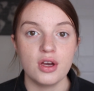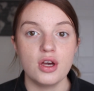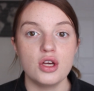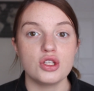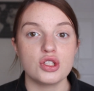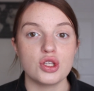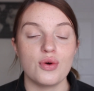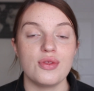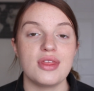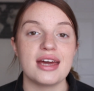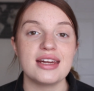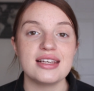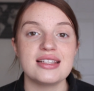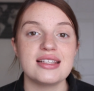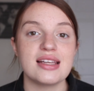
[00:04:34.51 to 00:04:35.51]
So that
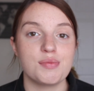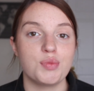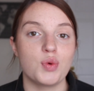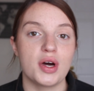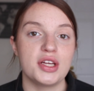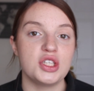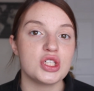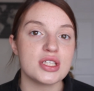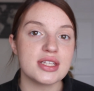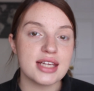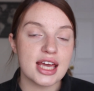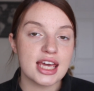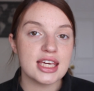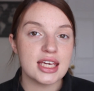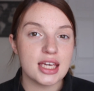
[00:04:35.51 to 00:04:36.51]
is step one, just
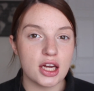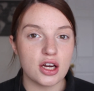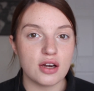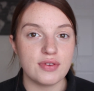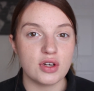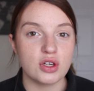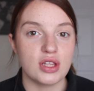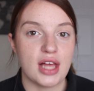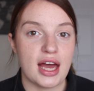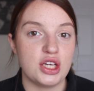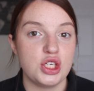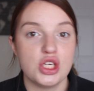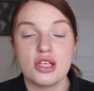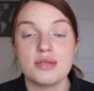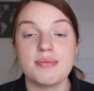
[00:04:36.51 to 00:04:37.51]
taking care of your
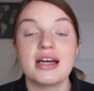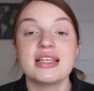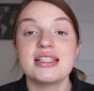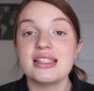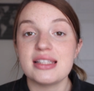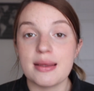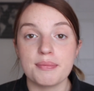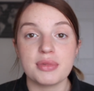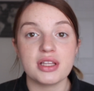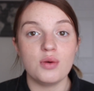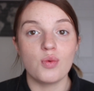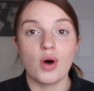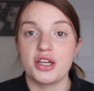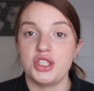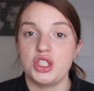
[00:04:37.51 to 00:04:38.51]
lashes by simply
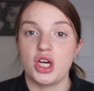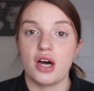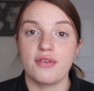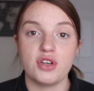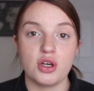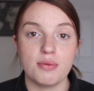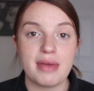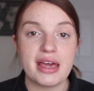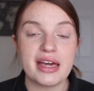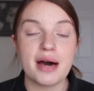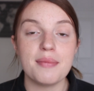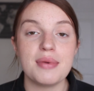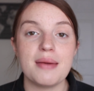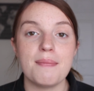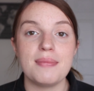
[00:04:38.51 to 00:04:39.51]
washing off your
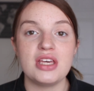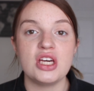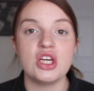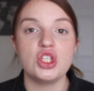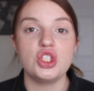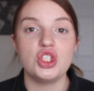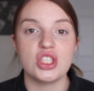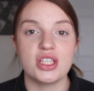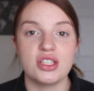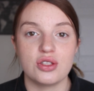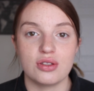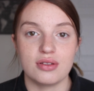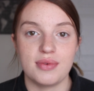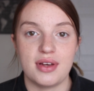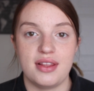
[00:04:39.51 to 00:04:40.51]
makeup and being
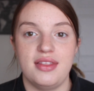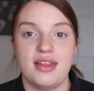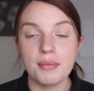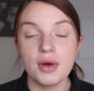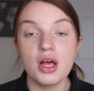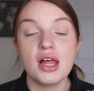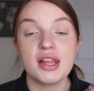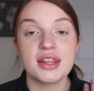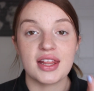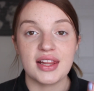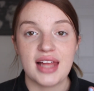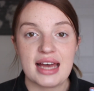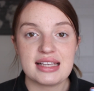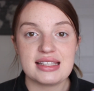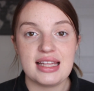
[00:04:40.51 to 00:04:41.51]
gentle with them. The
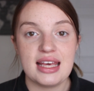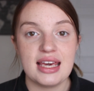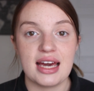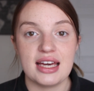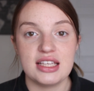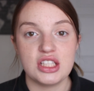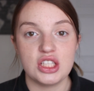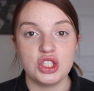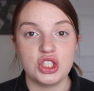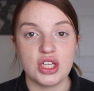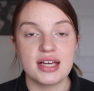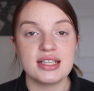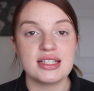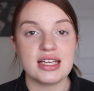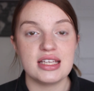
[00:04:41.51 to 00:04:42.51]
last thing I
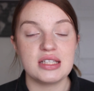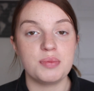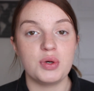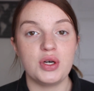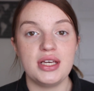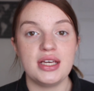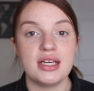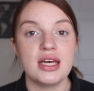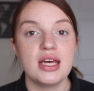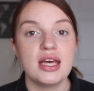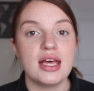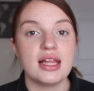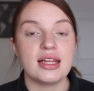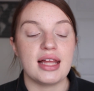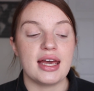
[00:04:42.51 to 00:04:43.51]
suggest is putting
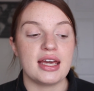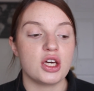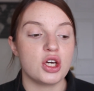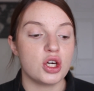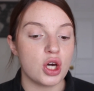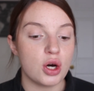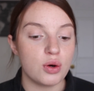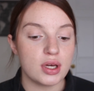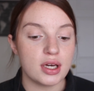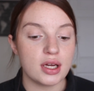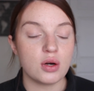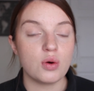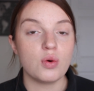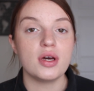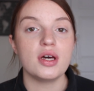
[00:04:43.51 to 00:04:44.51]
like
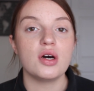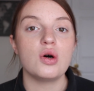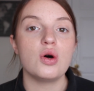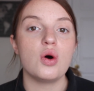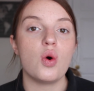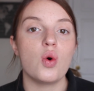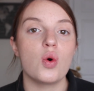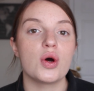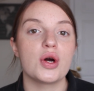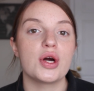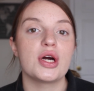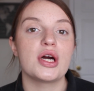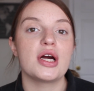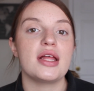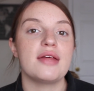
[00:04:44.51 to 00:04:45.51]
coconut oil
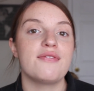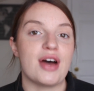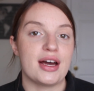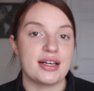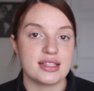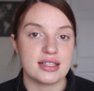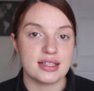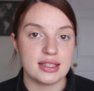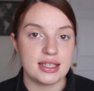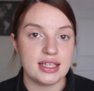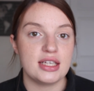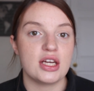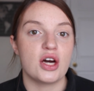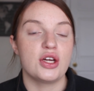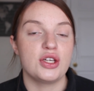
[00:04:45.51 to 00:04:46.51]
or
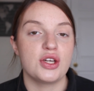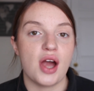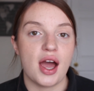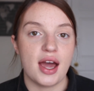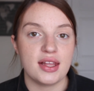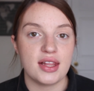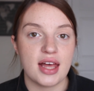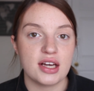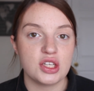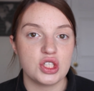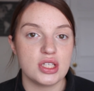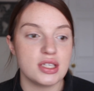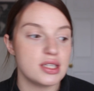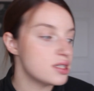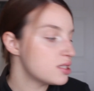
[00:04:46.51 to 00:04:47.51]
Vaseline on your
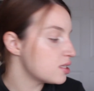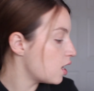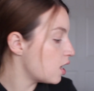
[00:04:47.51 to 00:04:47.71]
eyelashes.